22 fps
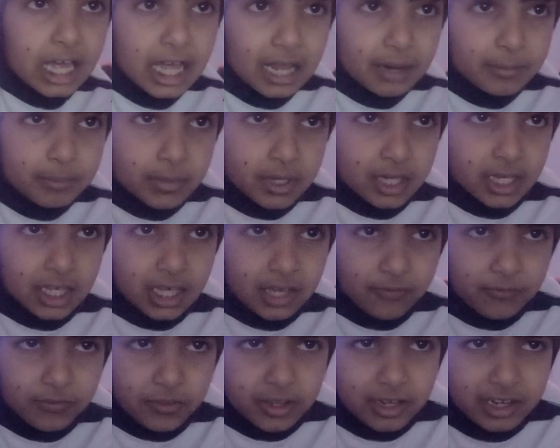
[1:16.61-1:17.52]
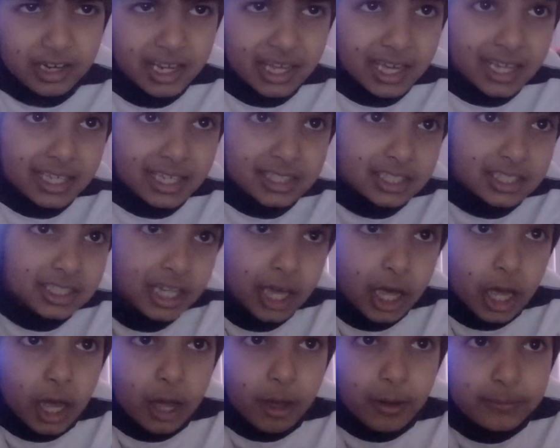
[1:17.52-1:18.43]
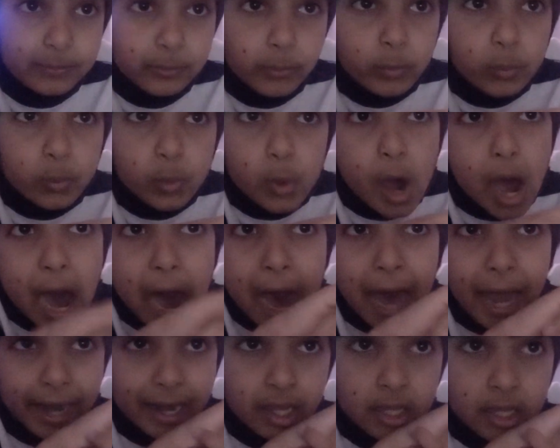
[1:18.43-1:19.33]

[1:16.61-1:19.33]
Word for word: me if you need someone.